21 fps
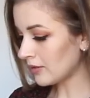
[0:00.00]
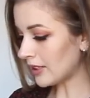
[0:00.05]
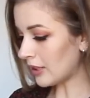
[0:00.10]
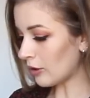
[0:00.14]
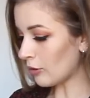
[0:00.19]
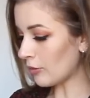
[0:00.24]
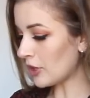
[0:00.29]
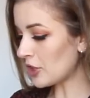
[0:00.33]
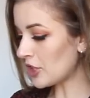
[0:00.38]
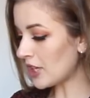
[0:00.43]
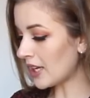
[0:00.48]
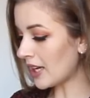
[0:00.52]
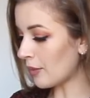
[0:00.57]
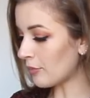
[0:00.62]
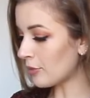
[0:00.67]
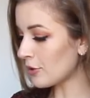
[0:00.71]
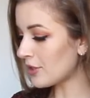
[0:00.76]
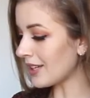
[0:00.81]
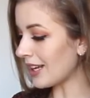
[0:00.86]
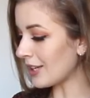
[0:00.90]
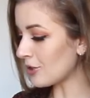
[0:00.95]
Il y a le machin, en
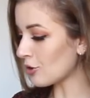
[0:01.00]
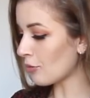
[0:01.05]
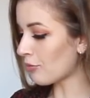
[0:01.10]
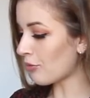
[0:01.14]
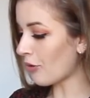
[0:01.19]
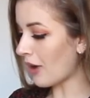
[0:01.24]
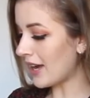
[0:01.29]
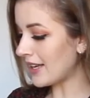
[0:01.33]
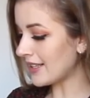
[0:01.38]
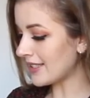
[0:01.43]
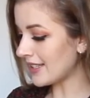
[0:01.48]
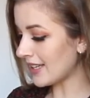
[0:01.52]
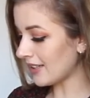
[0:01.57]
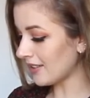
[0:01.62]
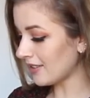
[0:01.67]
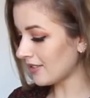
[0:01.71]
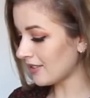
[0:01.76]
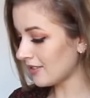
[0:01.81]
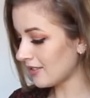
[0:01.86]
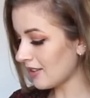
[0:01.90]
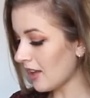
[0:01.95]
plus c'est la surprise,
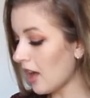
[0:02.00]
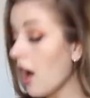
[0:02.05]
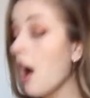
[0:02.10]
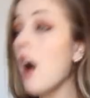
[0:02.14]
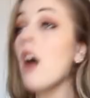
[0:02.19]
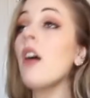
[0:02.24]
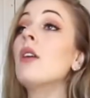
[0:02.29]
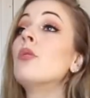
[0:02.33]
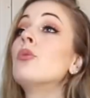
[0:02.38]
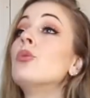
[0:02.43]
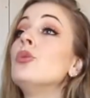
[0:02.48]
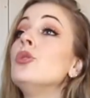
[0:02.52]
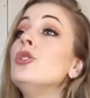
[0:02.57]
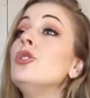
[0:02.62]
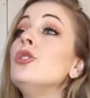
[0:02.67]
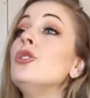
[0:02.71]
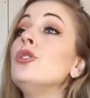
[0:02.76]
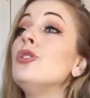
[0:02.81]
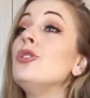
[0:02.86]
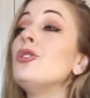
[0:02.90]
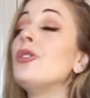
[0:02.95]
hein.
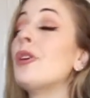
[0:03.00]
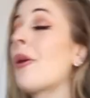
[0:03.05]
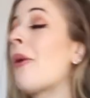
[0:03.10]
Oh